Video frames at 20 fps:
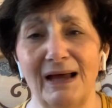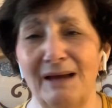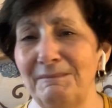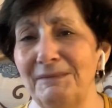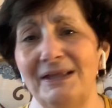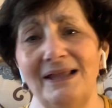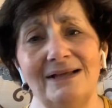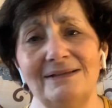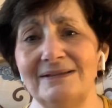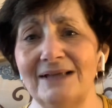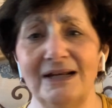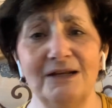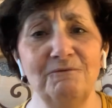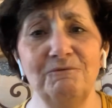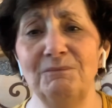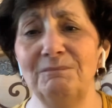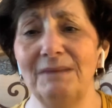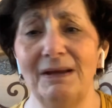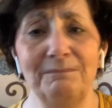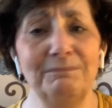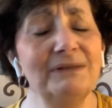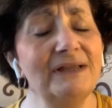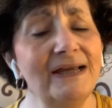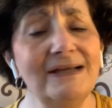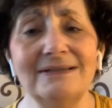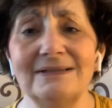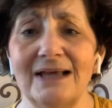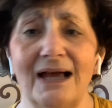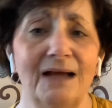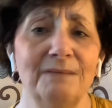I mean, that's not even my
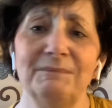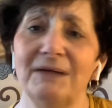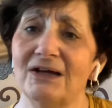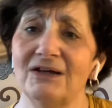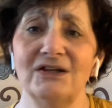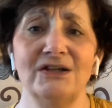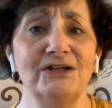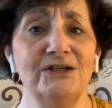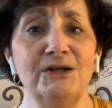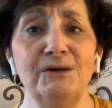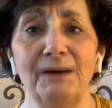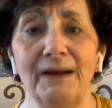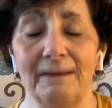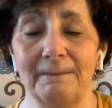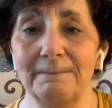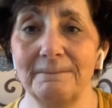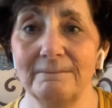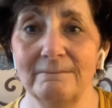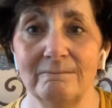place. I'm not going to do it.